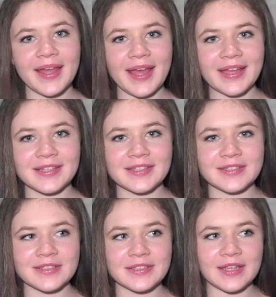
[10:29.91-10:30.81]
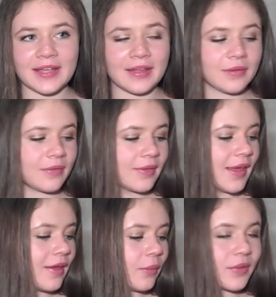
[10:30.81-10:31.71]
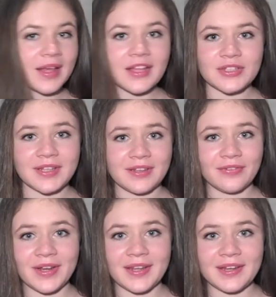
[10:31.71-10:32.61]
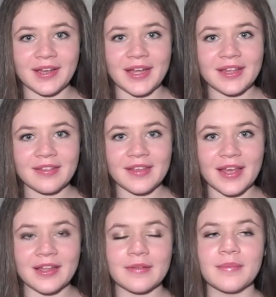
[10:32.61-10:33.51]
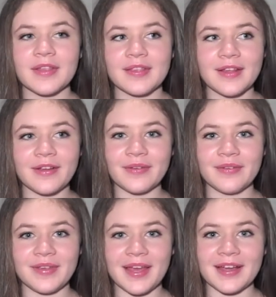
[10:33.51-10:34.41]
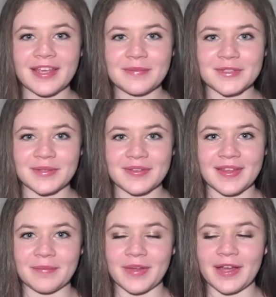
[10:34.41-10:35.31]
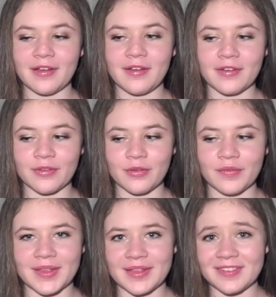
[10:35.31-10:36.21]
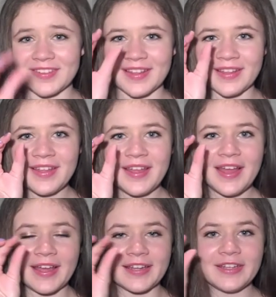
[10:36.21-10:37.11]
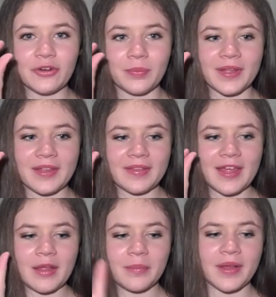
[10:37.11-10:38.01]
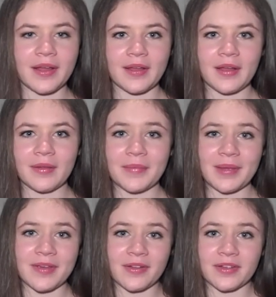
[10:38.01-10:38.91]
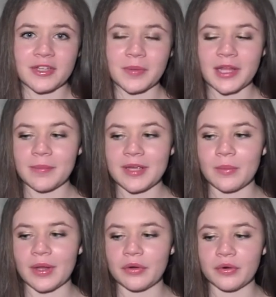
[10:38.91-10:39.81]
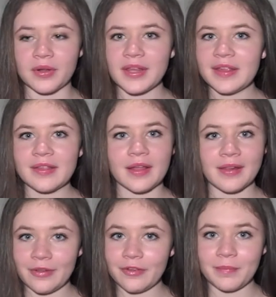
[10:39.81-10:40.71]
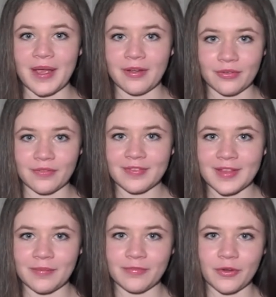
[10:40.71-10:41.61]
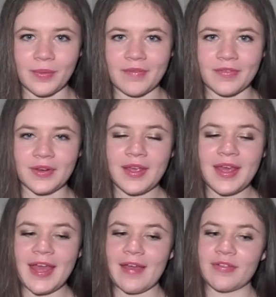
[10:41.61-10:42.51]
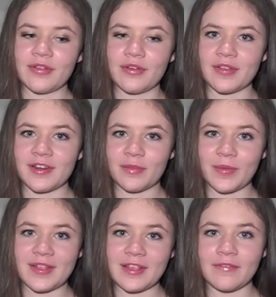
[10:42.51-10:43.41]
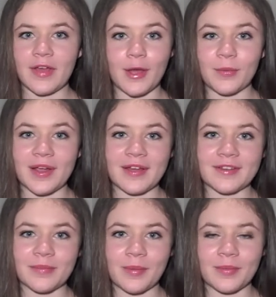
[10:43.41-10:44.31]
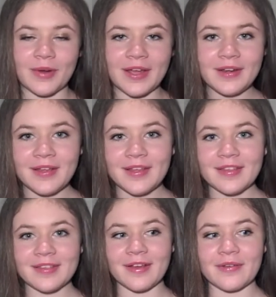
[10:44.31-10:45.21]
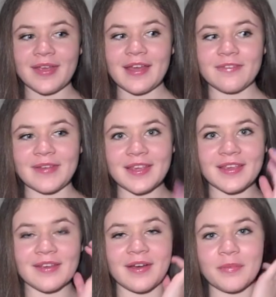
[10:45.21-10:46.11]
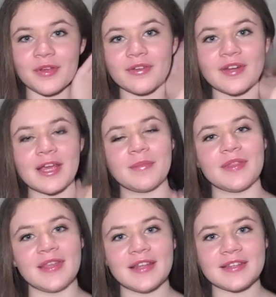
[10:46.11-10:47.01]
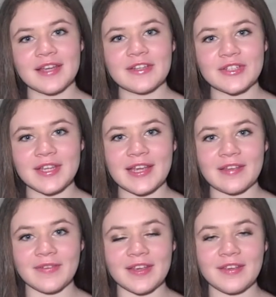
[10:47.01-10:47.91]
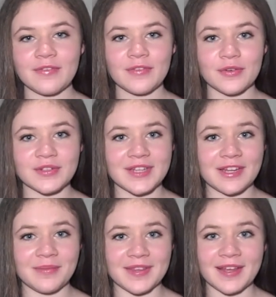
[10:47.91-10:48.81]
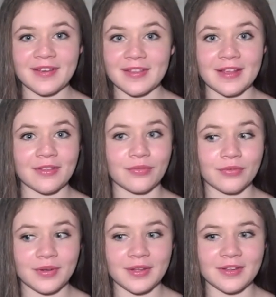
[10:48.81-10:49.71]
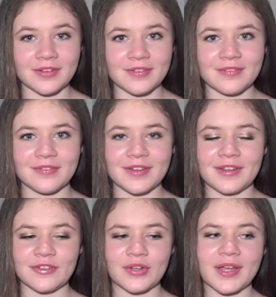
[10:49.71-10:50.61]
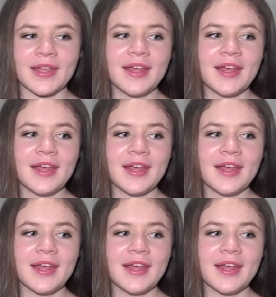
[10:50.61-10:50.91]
And it was actually really nice, so yeah, I keep doing that, but I can't because obviously it's just like a little bit in there, but maybe I'll look into buying the big one, or at least a loose powder of some form, even if it's not as an expensive brand as Bobbi Brown. So yeah, thank you, I'll put your name in the annotation here, thank you for telling me that, because that's a really good, really good trick.